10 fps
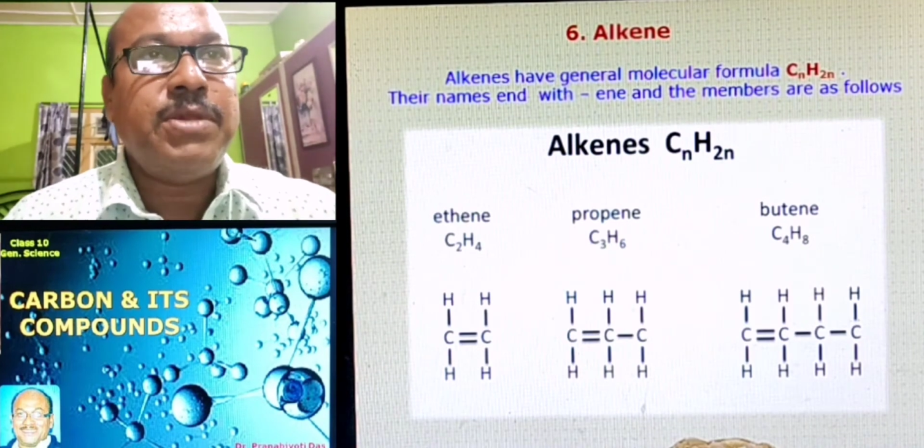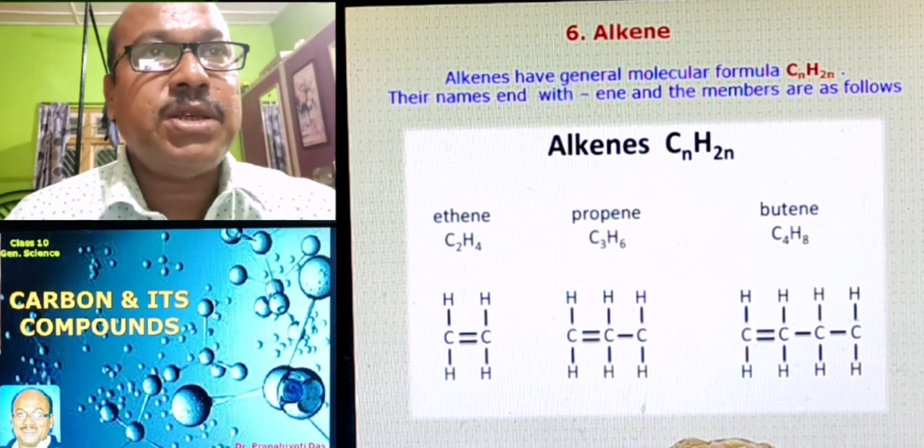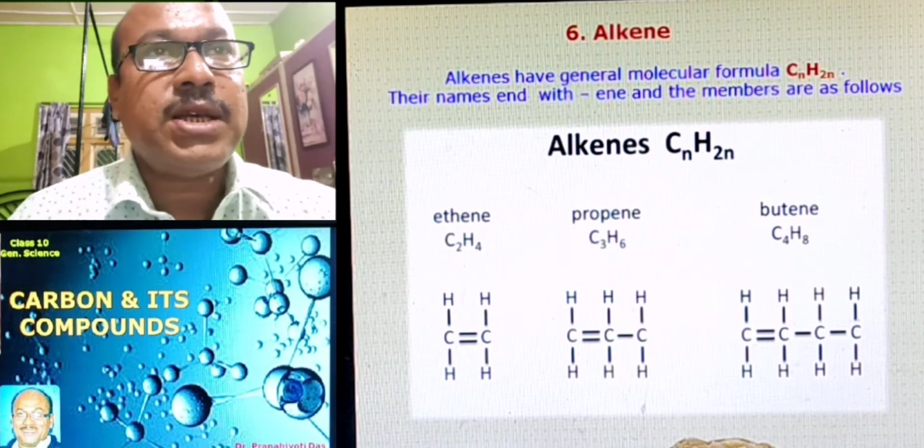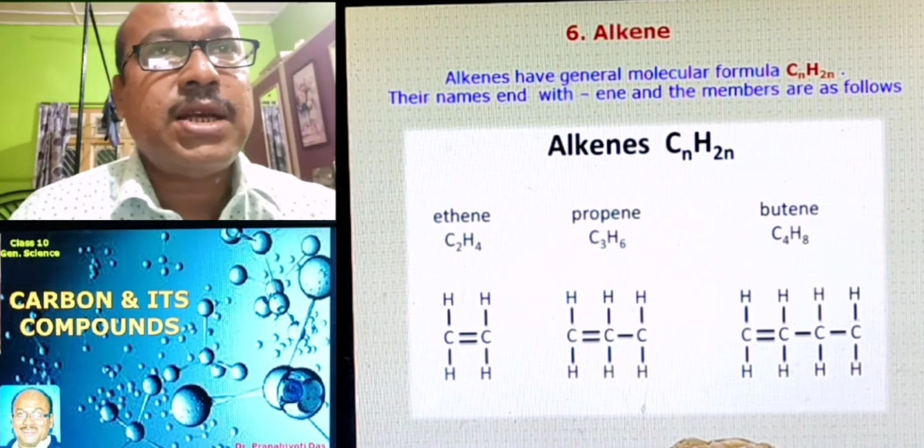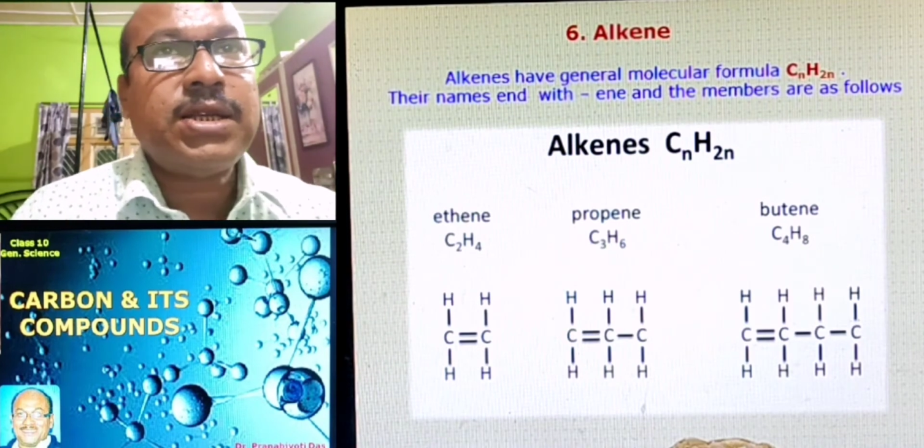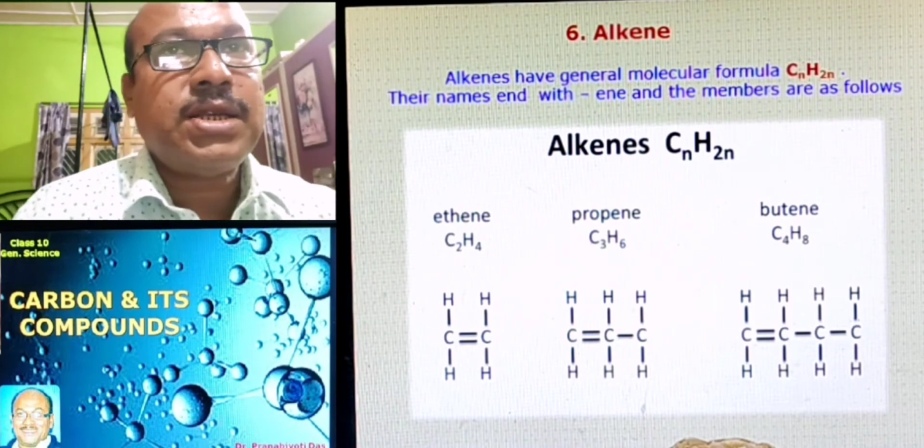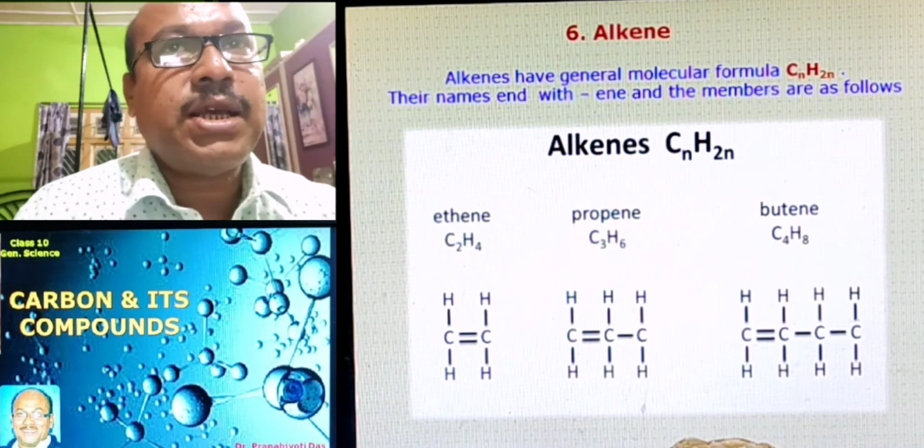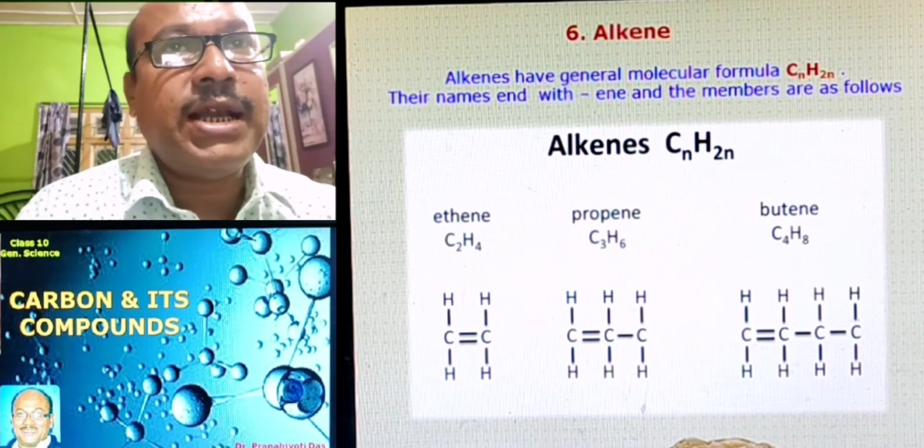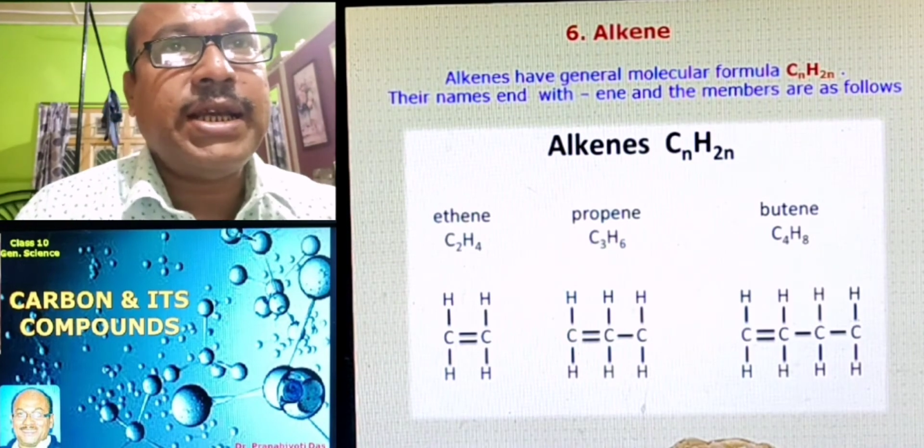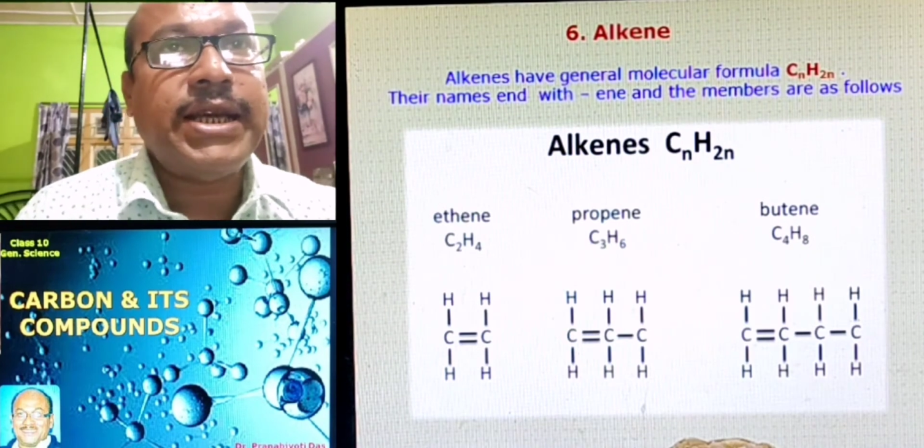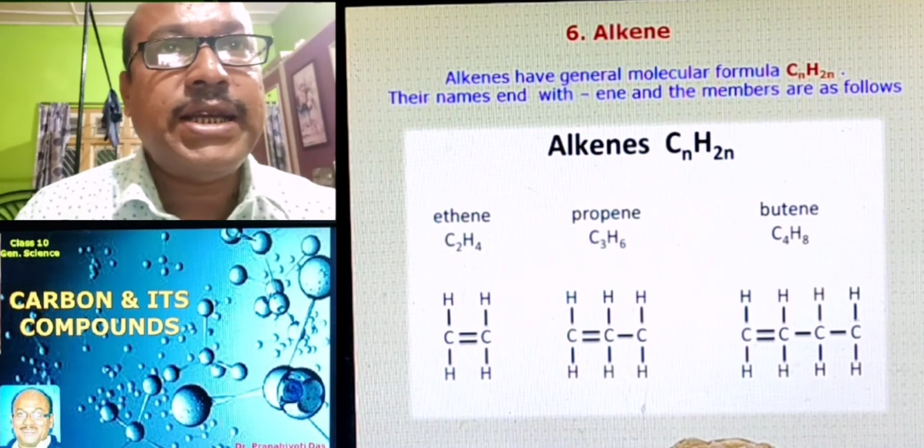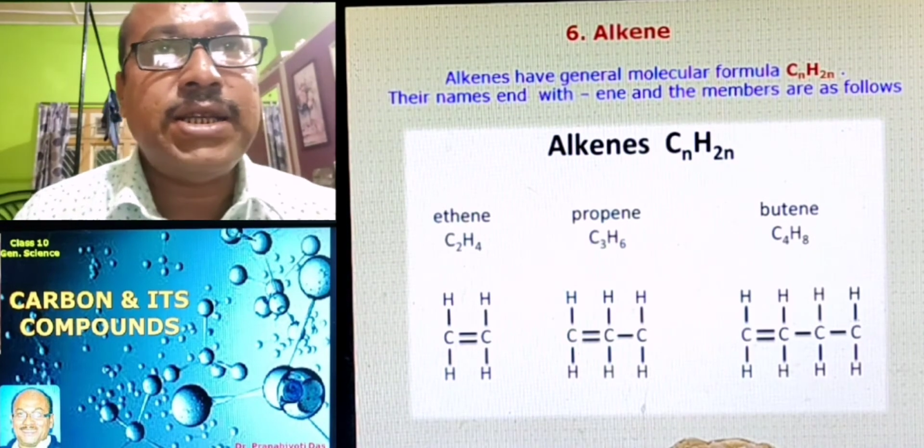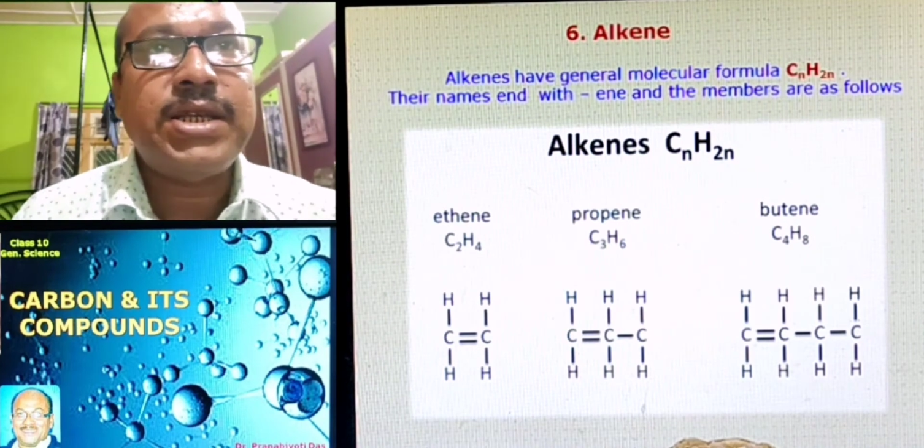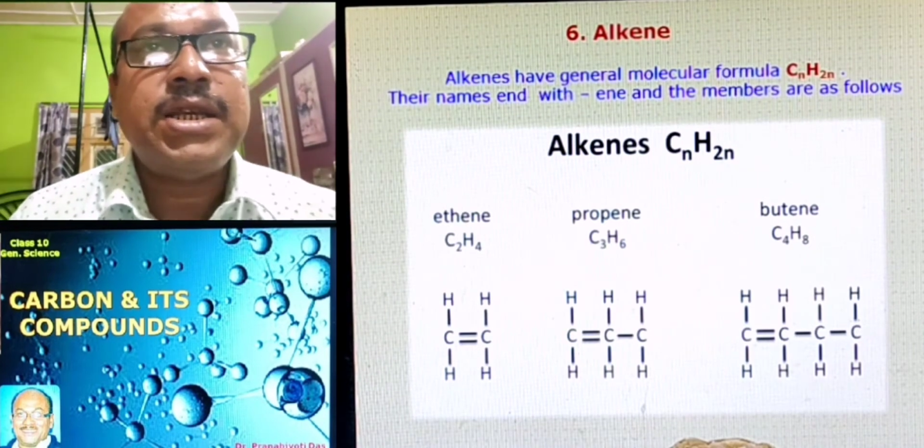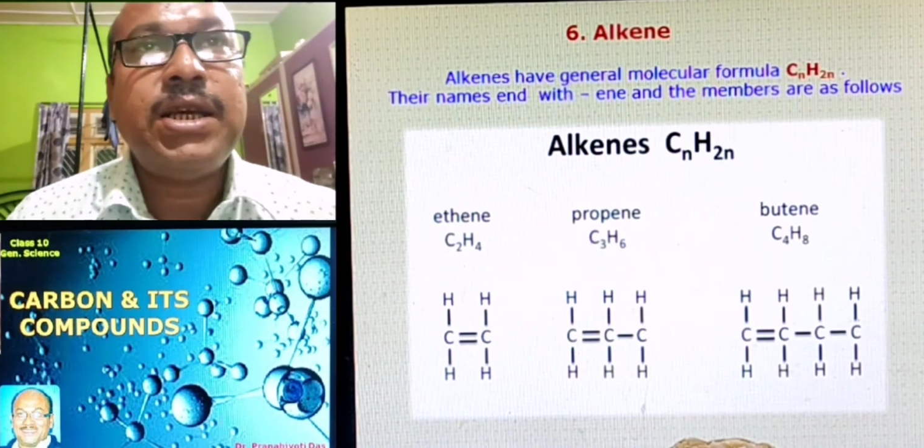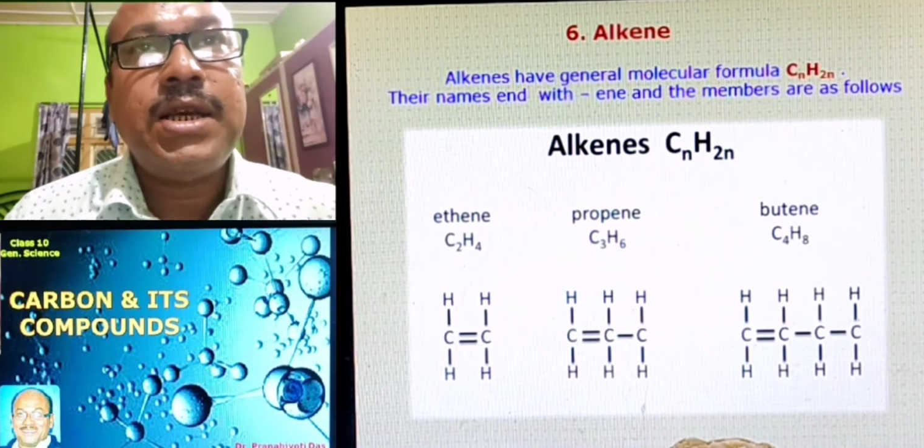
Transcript: discussed alkenes,